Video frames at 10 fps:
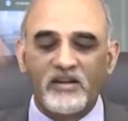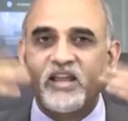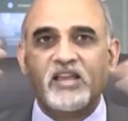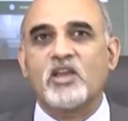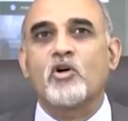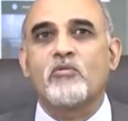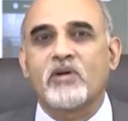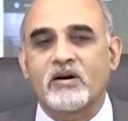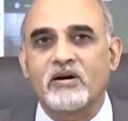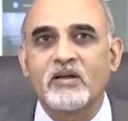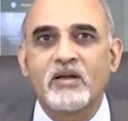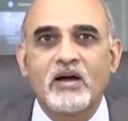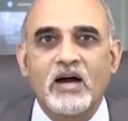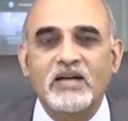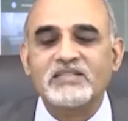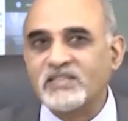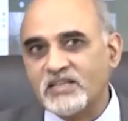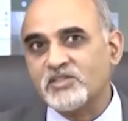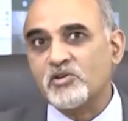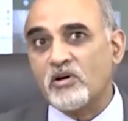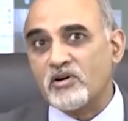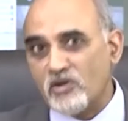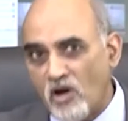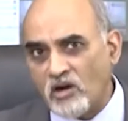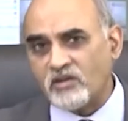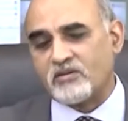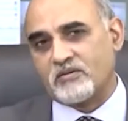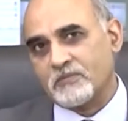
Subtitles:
taking over. And since you're not